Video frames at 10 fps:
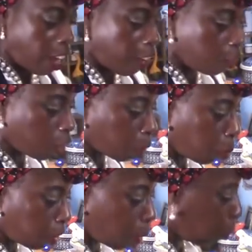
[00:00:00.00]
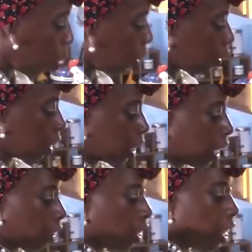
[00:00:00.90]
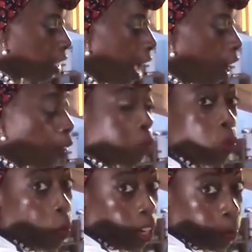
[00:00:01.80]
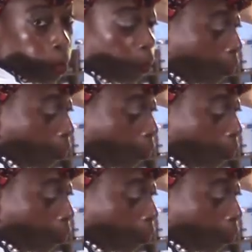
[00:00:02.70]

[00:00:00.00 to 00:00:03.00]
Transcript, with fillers: and we just put the balls in there. Now, if you want to be